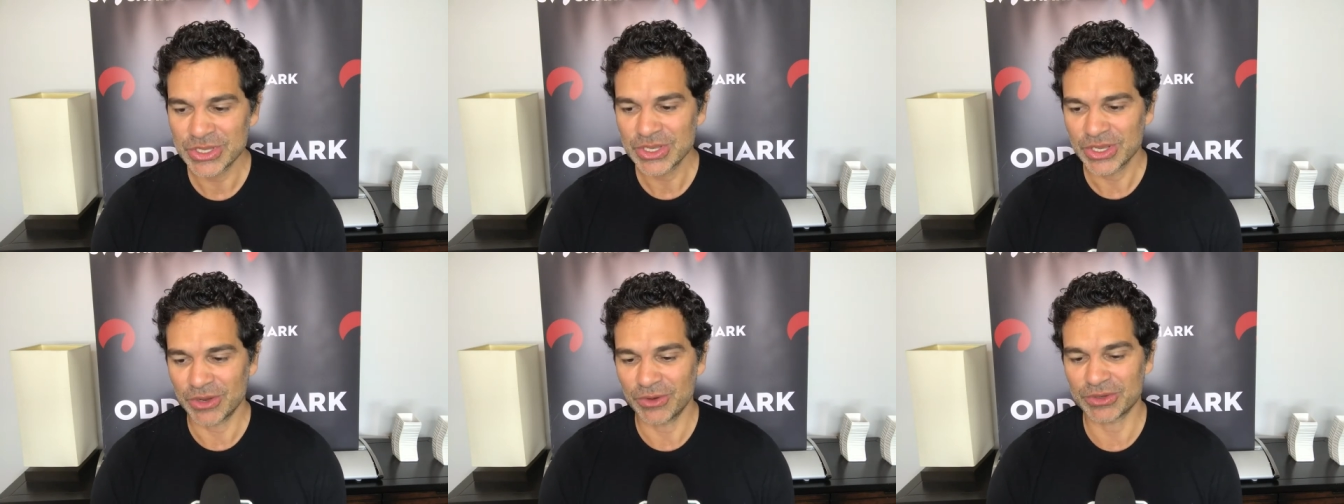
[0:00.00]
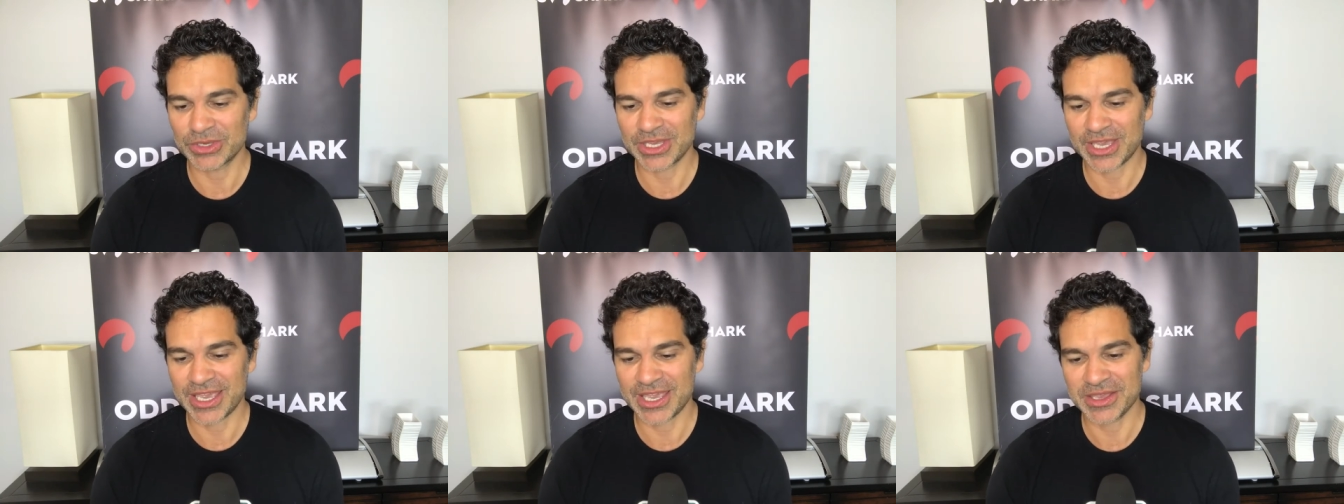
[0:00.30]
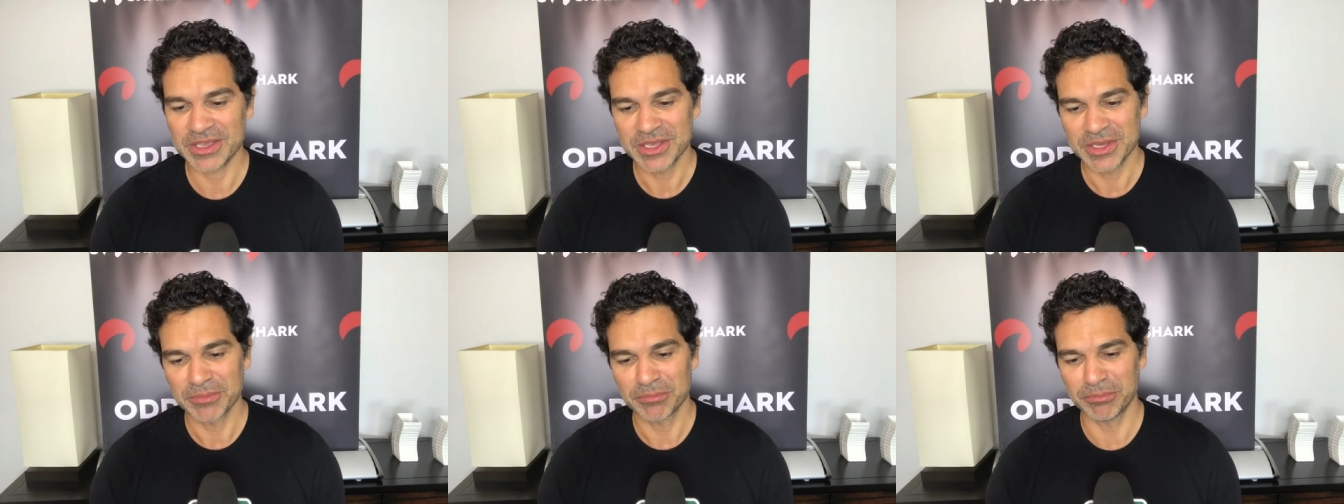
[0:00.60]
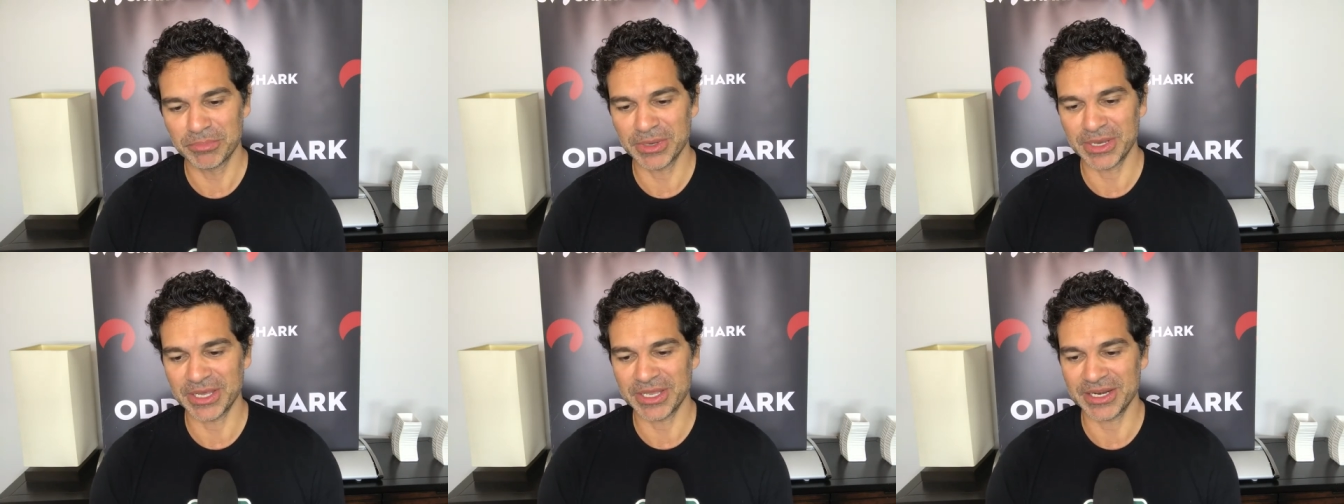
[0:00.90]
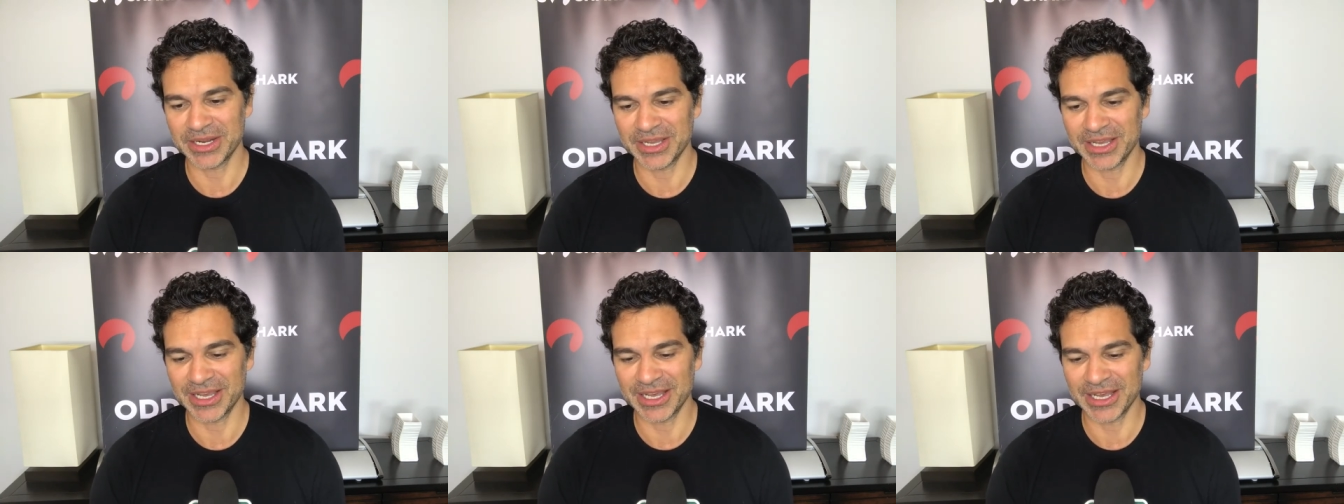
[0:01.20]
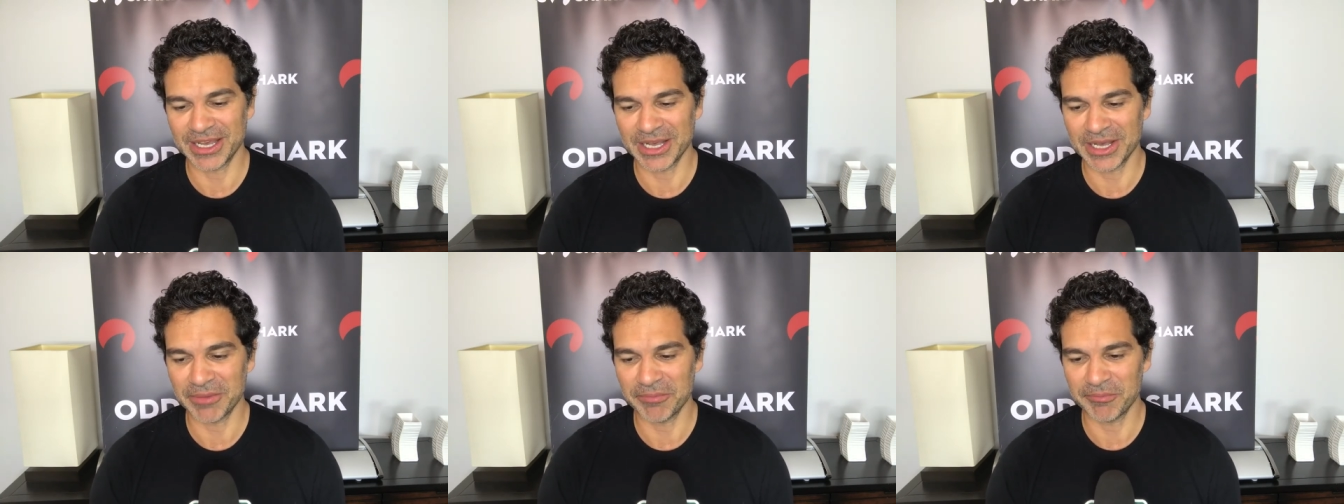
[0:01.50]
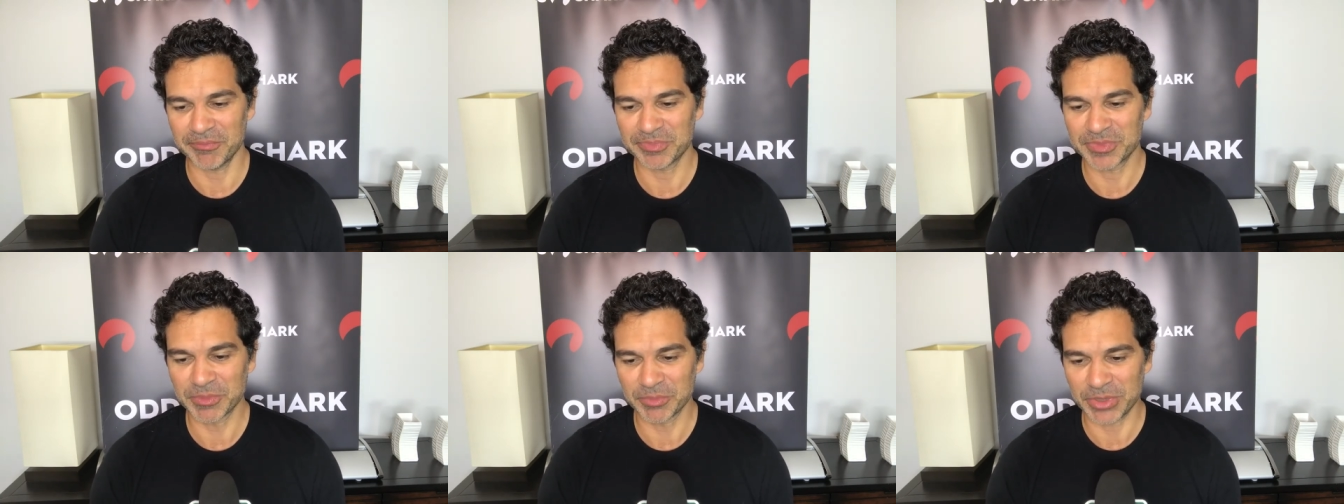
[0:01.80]
okay, but
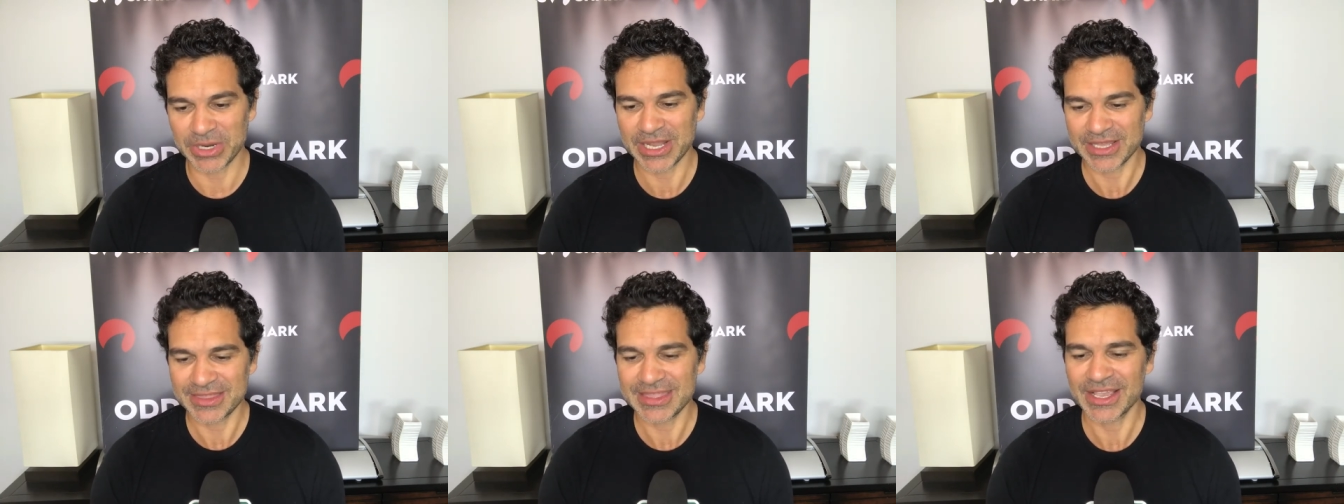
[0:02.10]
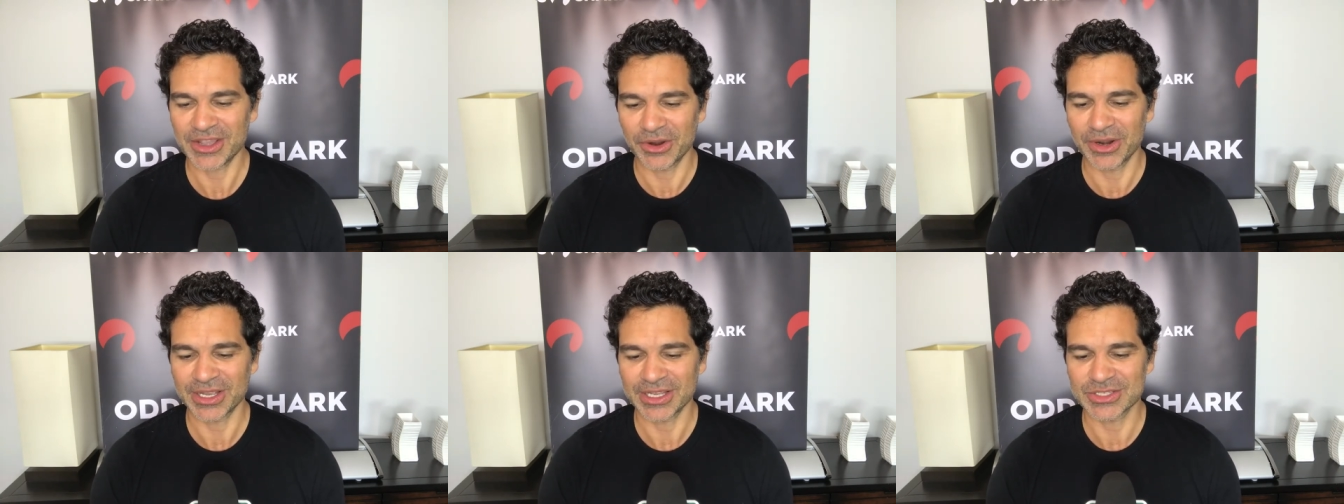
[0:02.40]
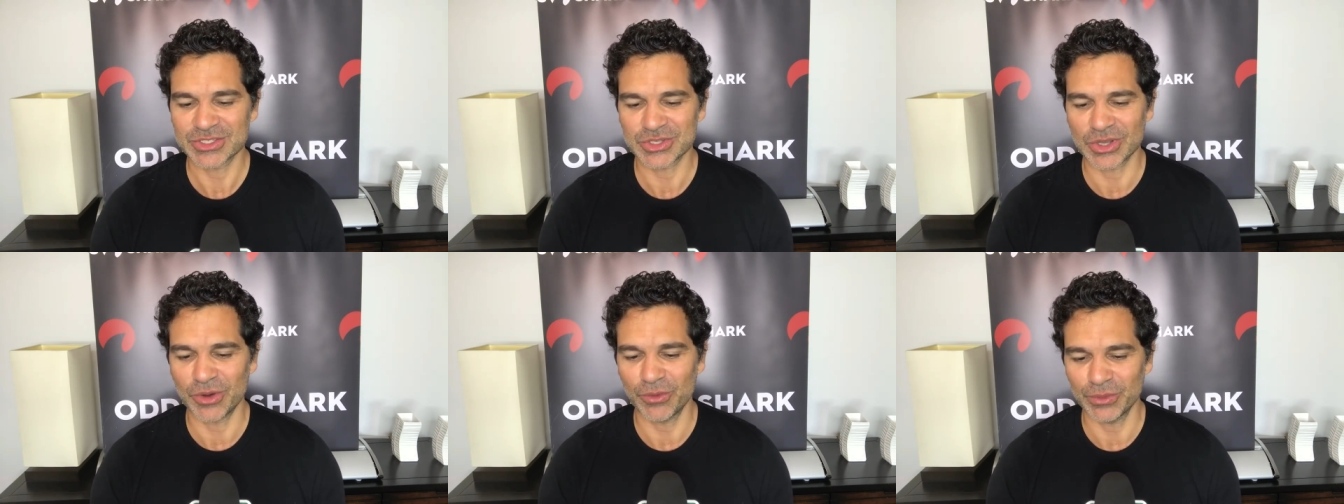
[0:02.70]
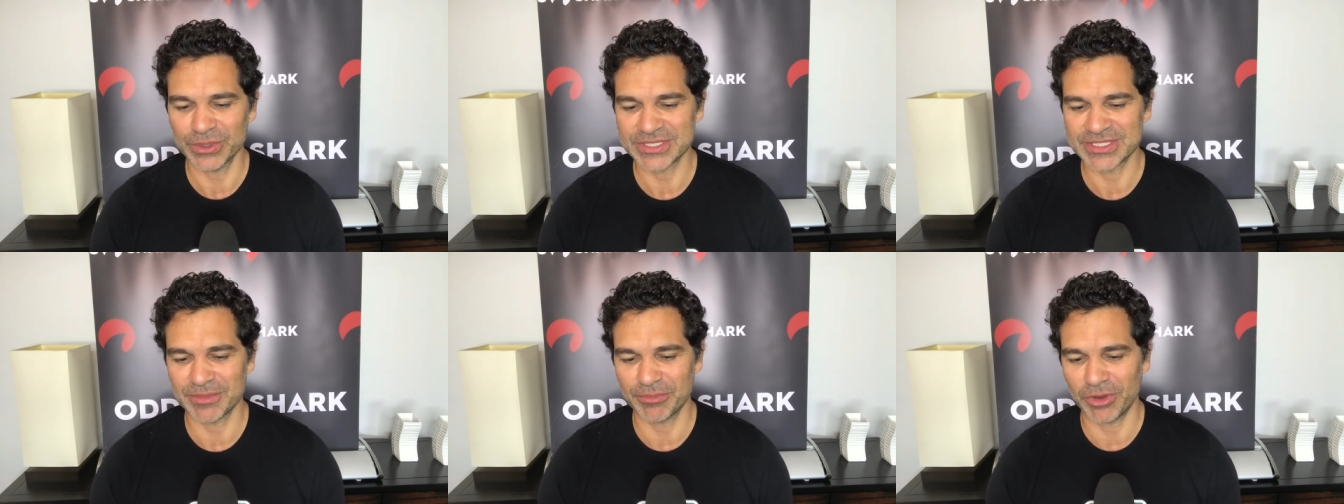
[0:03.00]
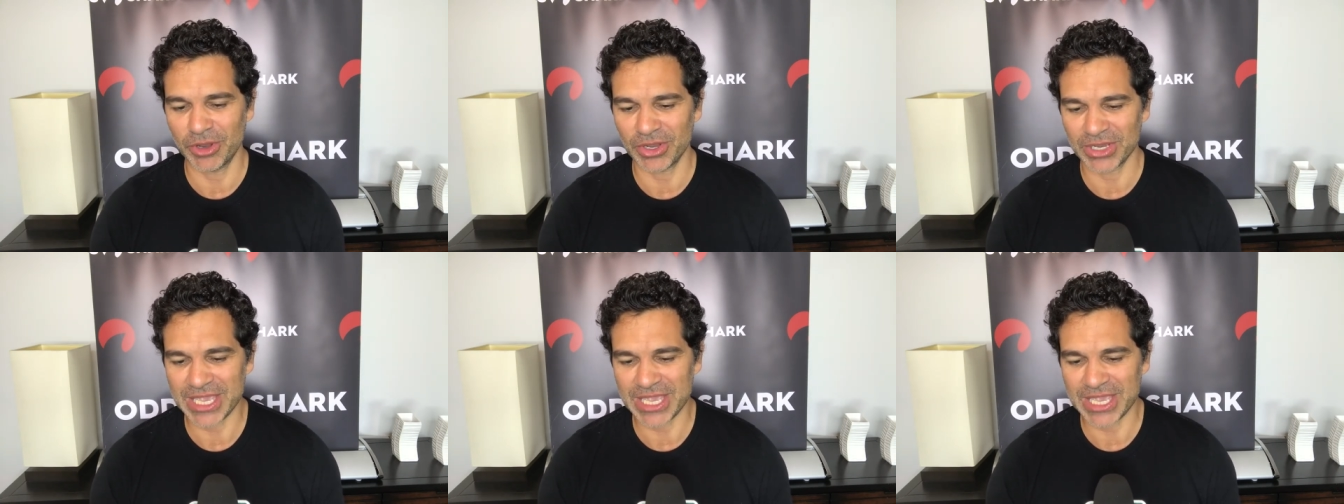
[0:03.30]
I think Arkansas wins the ball